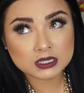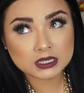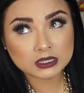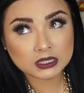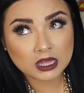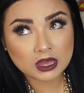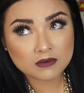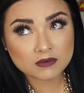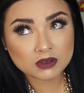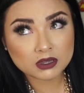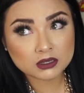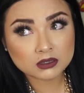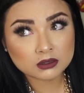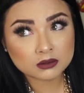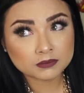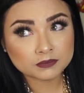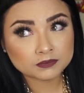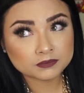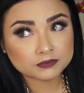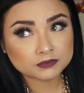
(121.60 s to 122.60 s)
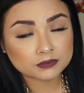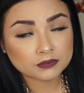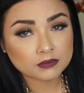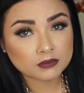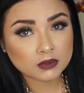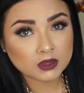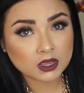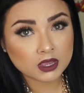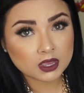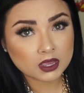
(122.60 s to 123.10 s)
11,
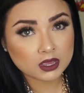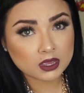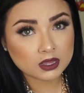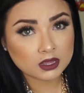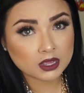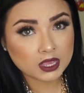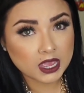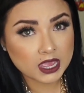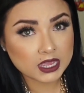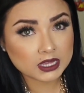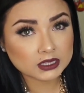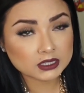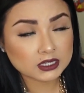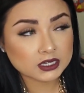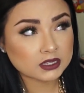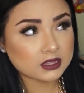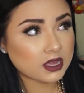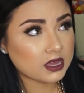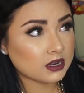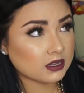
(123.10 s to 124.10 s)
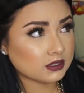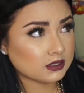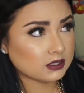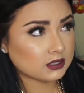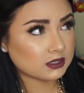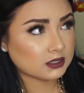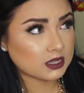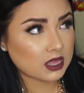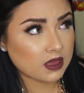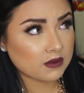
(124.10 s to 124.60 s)
Haley, that is
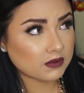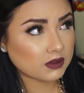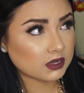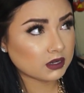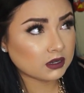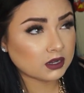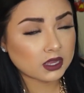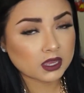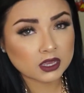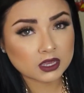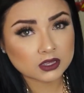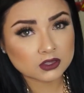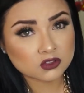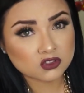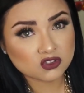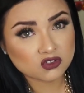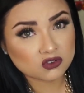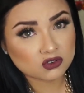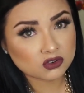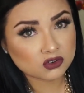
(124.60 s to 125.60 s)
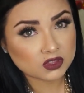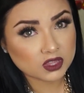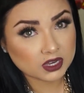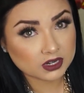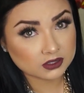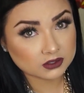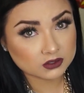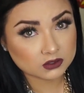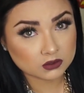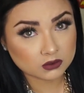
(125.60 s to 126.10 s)
7, and Junior,
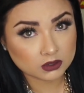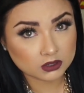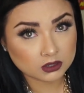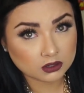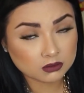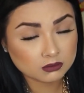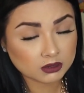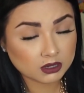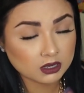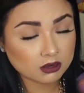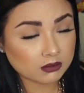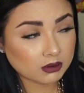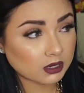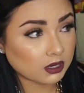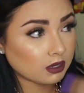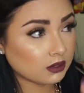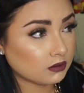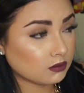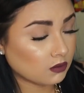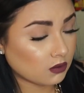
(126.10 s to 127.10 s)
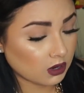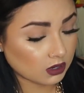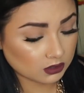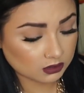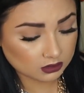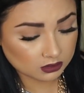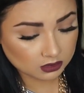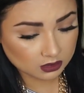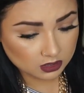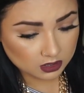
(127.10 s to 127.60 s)
that is 3. Oh my god, my eyes
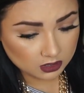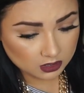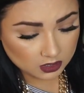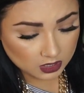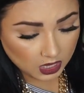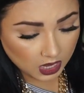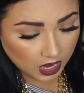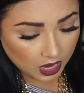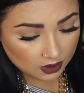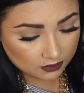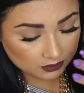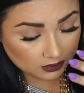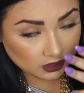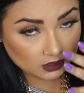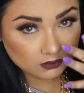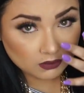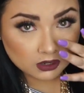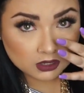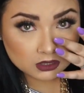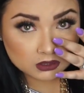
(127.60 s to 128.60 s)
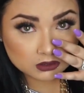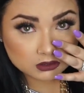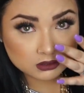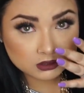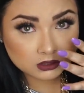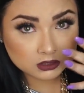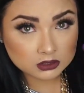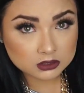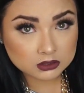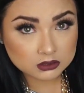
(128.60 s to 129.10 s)
watered. I really wanted to
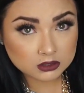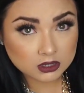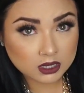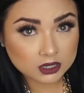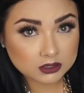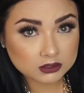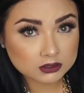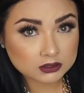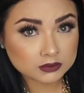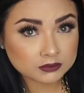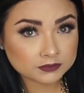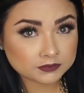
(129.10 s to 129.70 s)
sneeze, you guys.